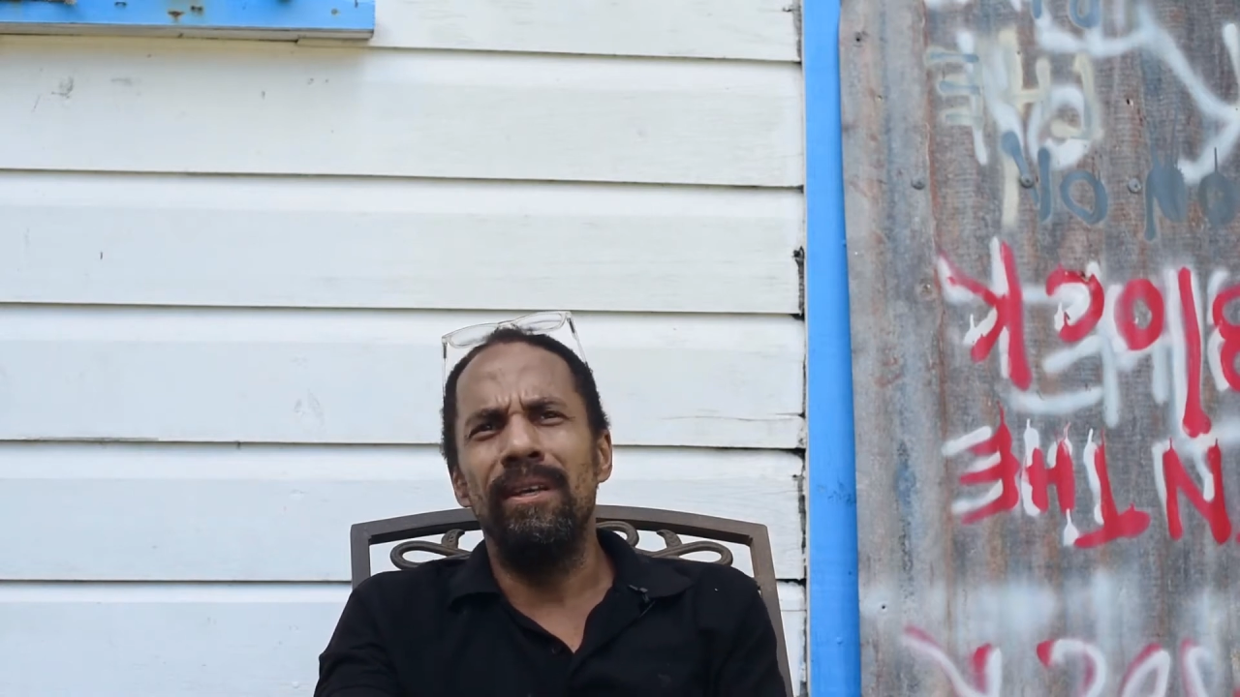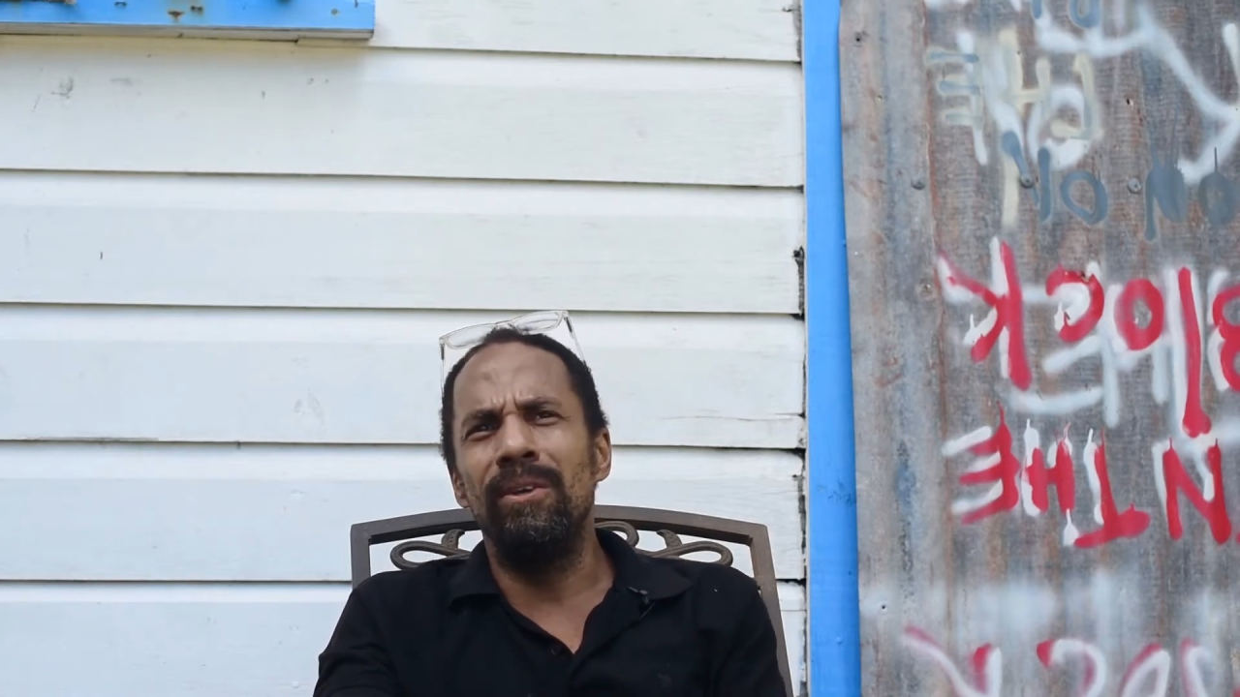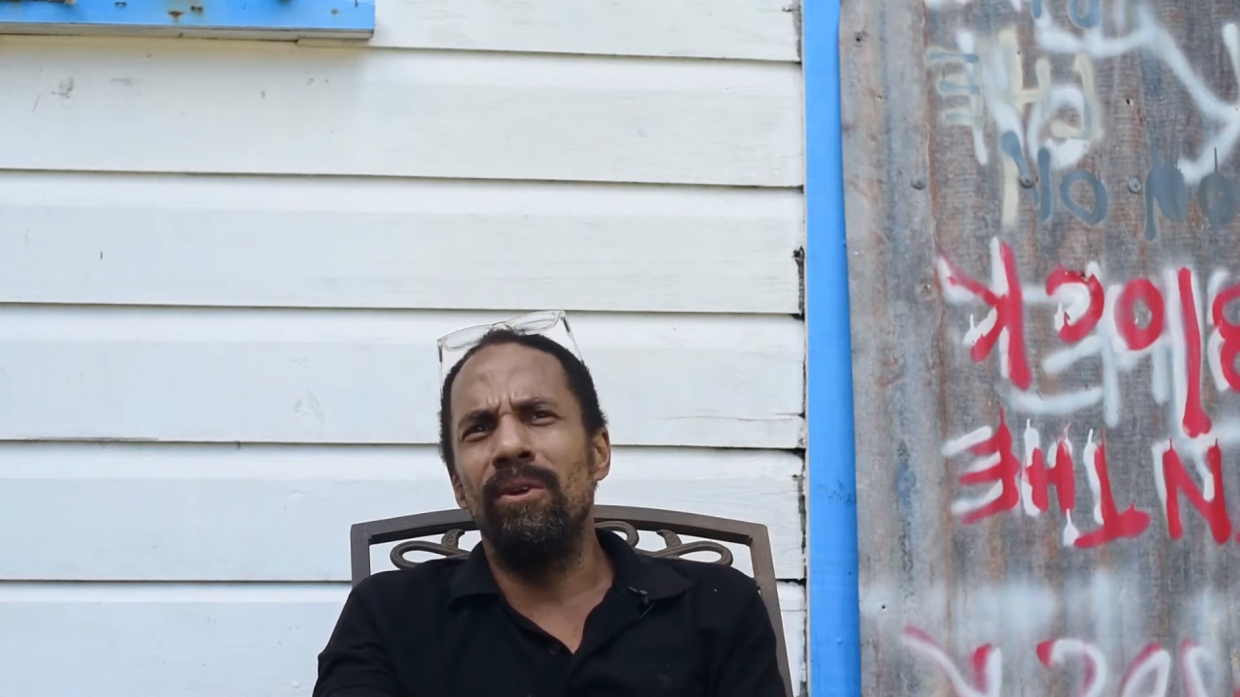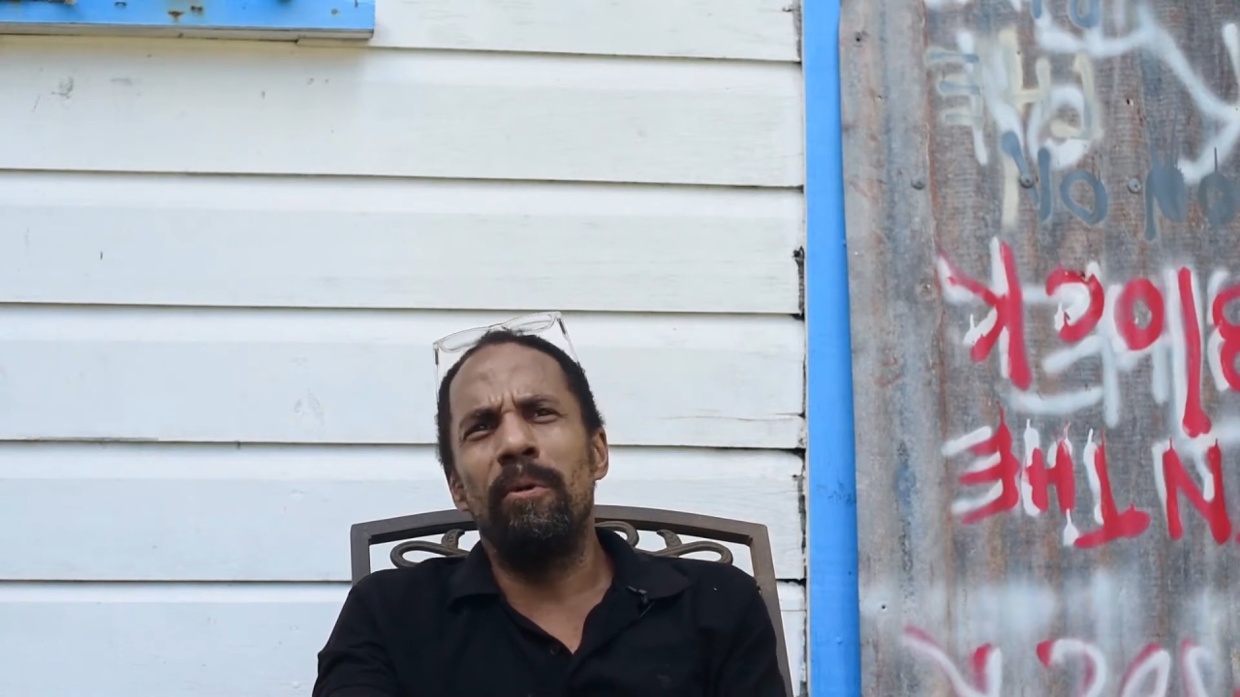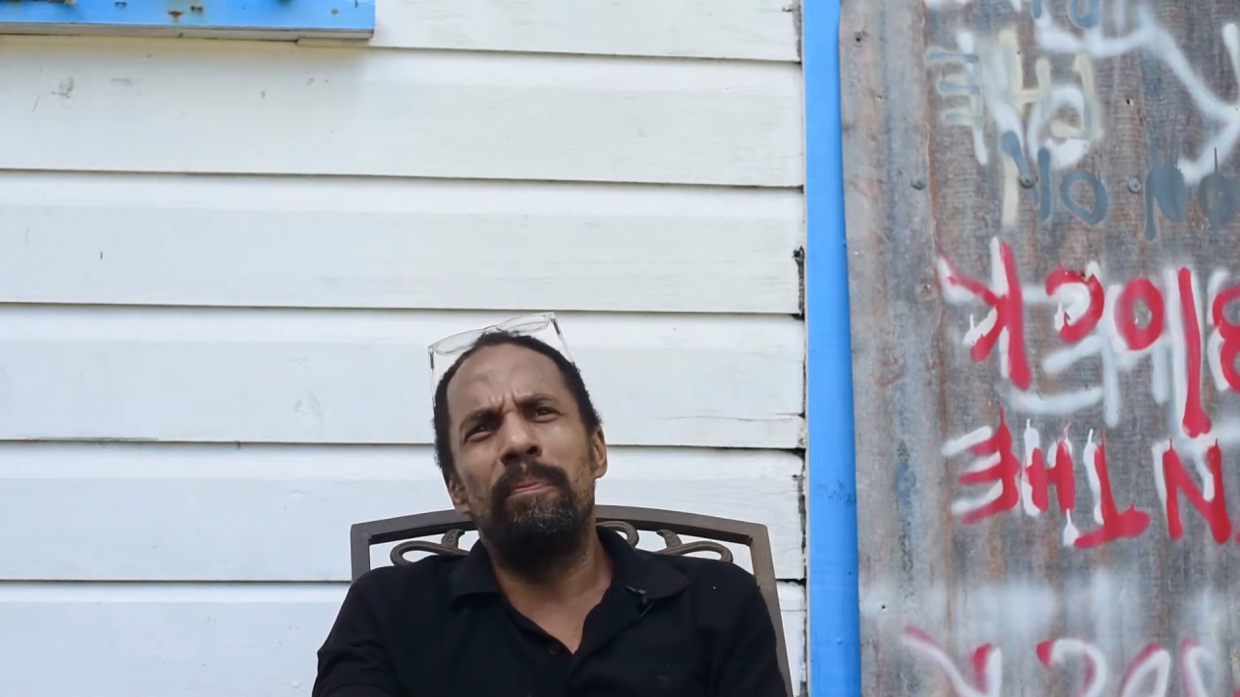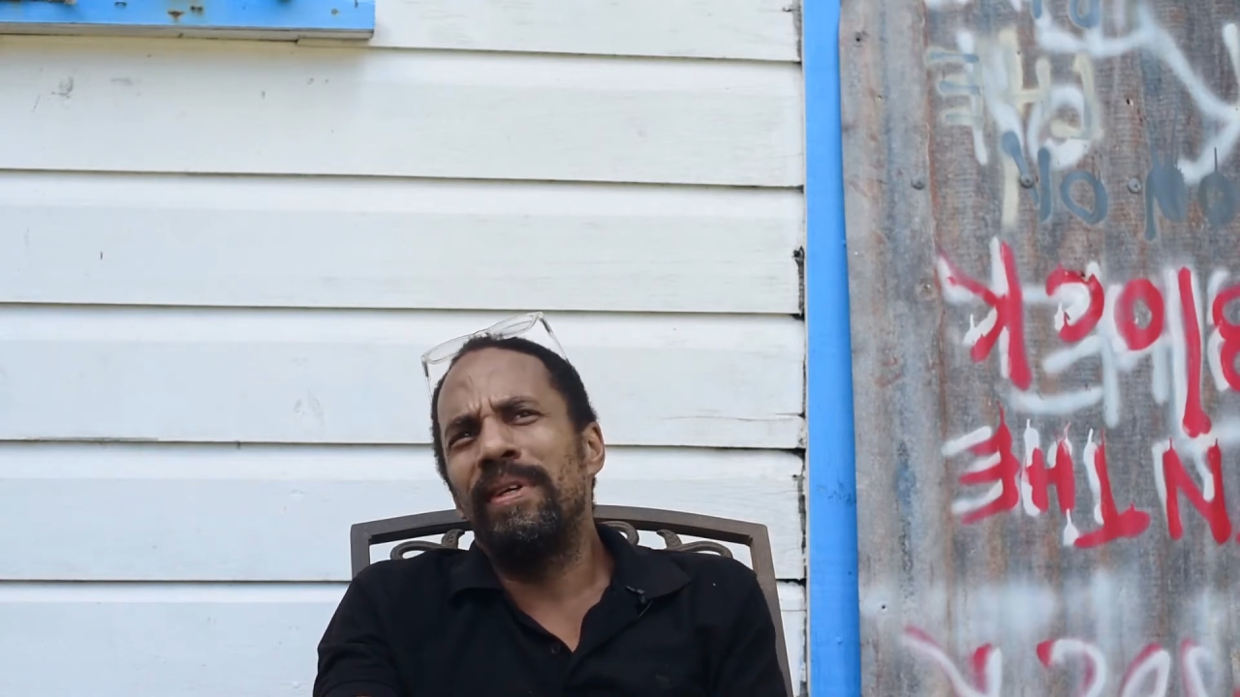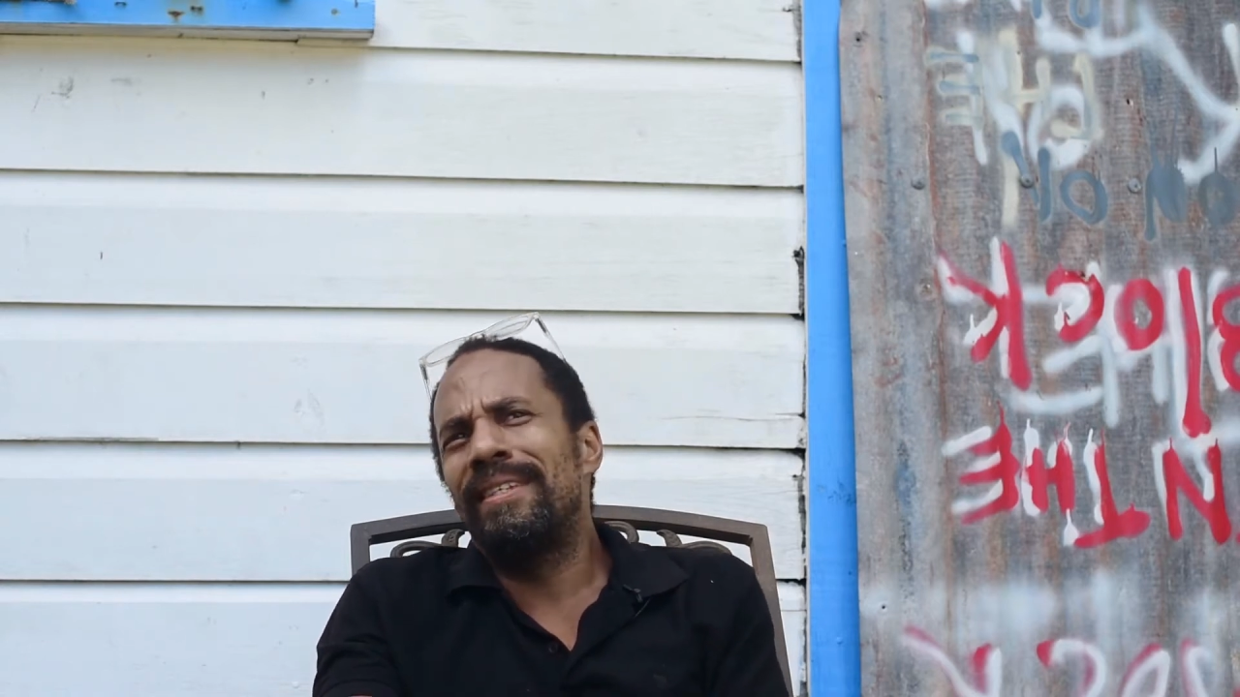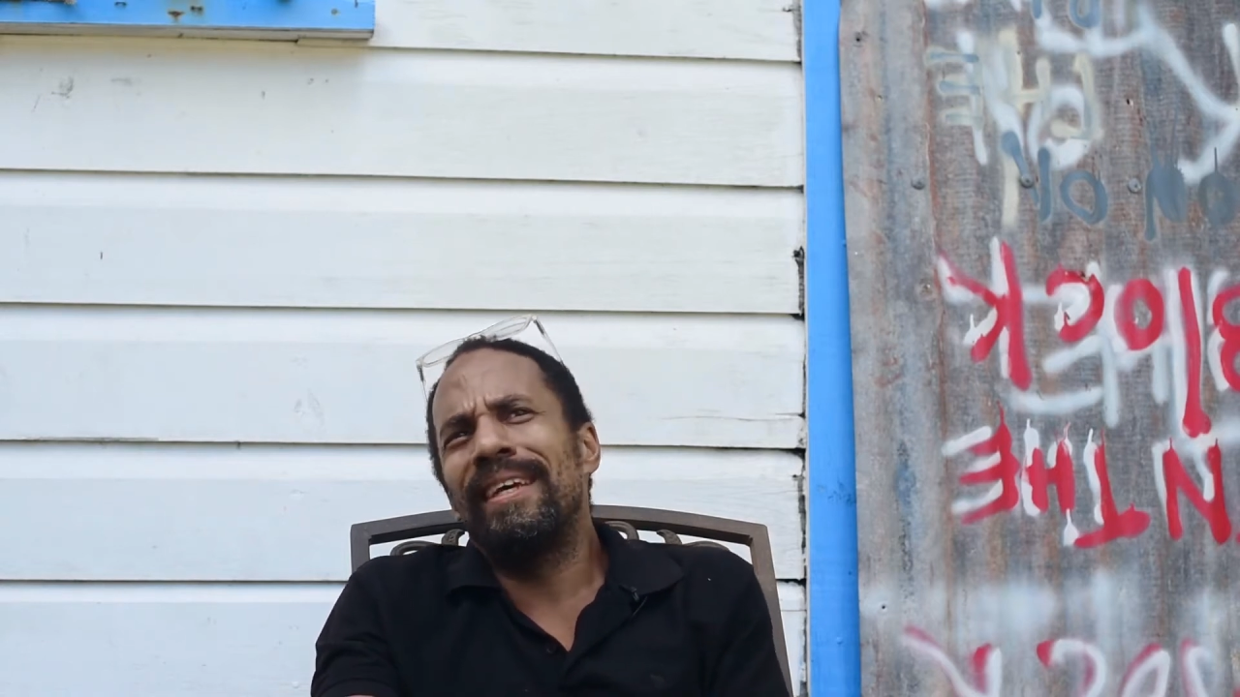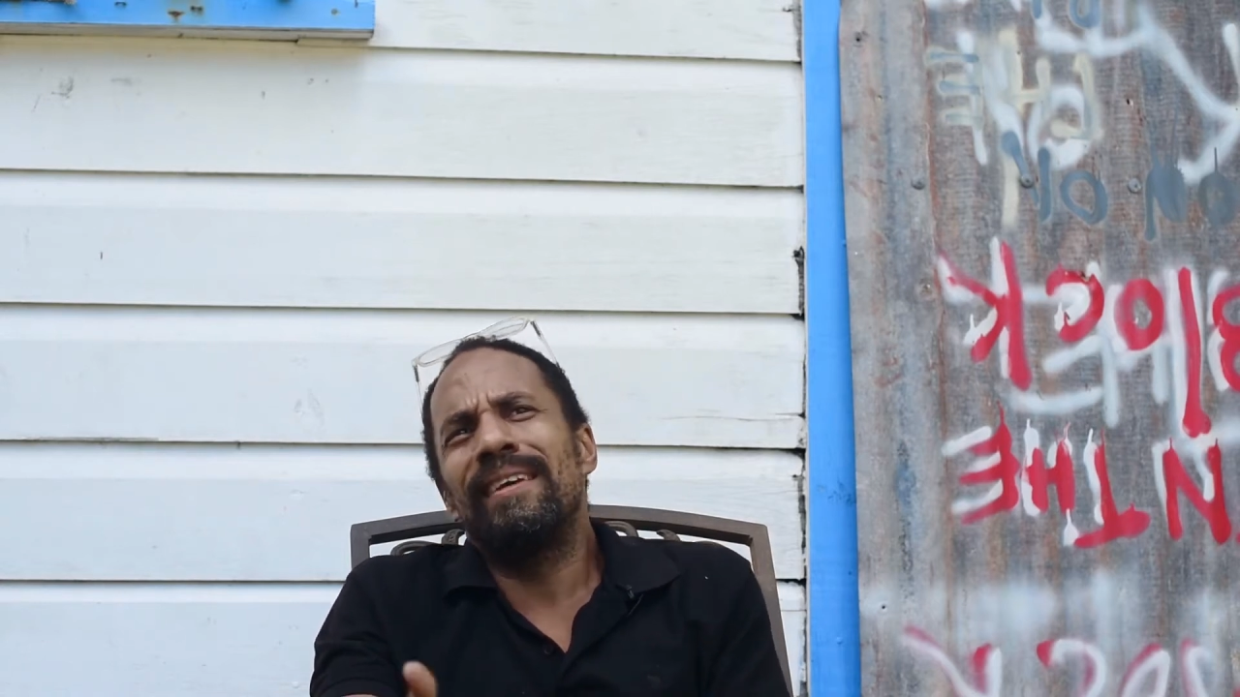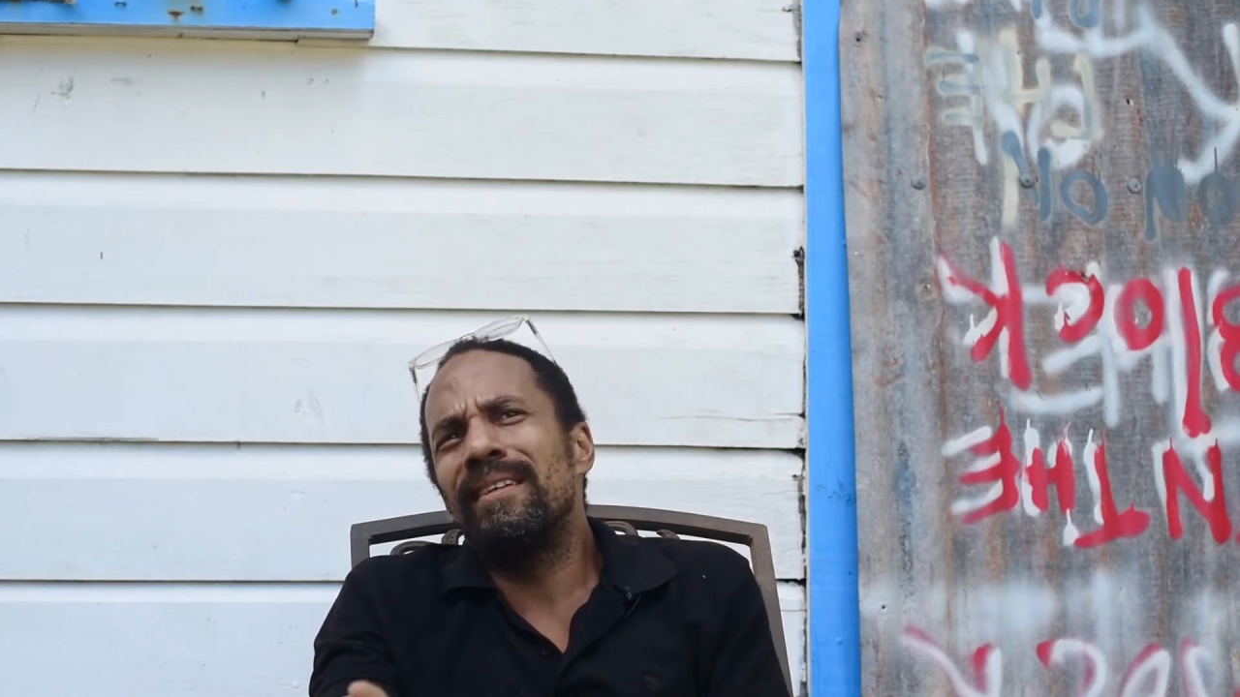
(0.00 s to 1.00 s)
you know,
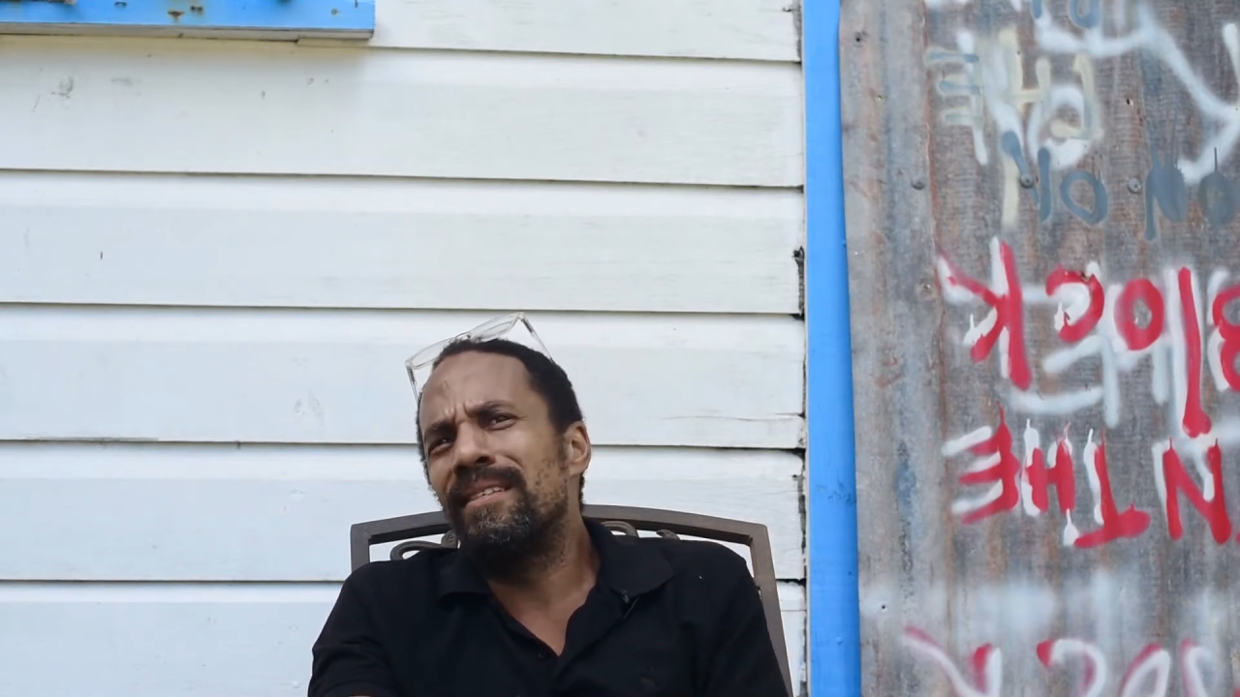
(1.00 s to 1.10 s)
particular